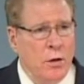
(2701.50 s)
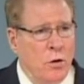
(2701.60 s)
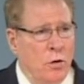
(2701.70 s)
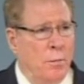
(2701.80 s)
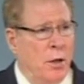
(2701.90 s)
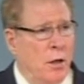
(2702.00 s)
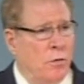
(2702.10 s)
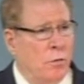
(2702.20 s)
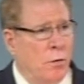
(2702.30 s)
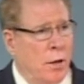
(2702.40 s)
human
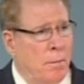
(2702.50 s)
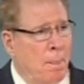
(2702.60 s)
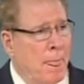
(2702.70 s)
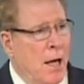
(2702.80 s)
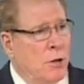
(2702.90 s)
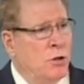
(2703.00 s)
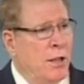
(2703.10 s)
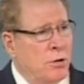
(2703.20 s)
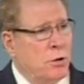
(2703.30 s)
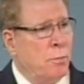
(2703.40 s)
history.
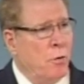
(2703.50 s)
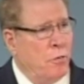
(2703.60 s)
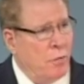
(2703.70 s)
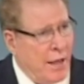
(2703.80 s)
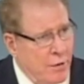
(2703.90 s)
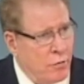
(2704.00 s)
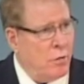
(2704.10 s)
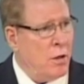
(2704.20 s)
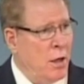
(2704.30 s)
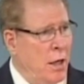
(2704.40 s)
Jesus presents
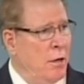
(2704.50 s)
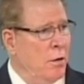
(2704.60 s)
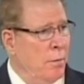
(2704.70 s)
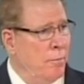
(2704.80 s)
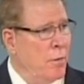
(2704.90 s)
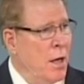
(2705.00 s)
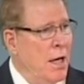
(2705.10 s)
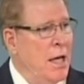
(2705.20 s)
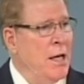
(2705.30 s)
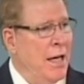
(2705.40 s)
the kingdom.
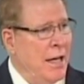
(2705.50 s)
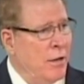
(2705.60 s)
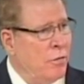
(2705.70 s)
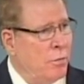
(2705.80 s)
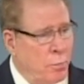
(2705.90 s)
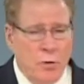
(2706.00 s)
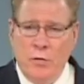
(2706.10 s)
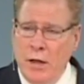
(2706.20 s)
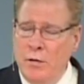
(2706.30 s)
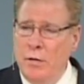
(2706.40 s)
He is
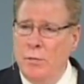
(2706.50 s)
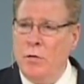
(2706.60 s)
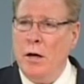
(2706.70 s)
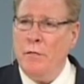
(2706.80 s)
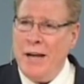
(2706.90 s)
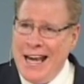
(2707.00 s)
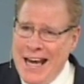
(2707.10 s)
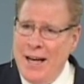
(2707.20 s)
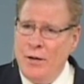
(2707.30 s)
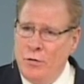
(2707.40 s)
presents himself
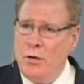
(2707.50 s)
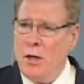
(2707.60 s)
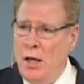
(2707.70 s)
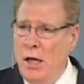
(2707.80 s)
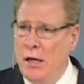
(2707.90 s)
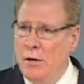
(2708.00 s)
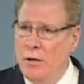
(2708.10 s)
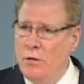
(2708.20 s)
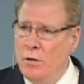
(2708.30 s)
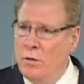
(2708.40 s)
as the king.
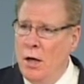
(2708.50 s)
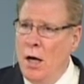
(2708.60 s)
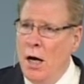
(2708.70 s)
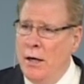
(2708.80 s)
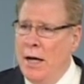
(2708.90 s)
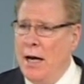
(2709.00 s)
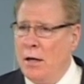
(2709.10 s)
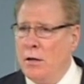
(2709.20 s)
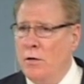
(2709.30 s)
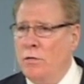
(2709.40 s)
This is
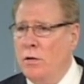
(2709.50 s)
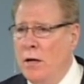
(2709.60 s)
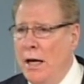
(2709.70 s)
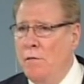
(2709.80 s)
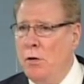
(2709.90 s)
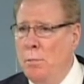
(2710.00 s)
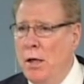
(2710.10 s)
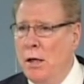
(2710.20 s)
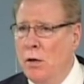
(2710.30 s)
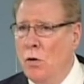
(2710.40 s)
analogous to David
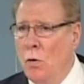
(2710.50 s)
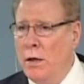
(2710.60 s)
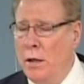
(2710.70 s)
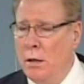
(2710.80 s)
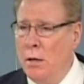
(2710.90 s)
being anointed.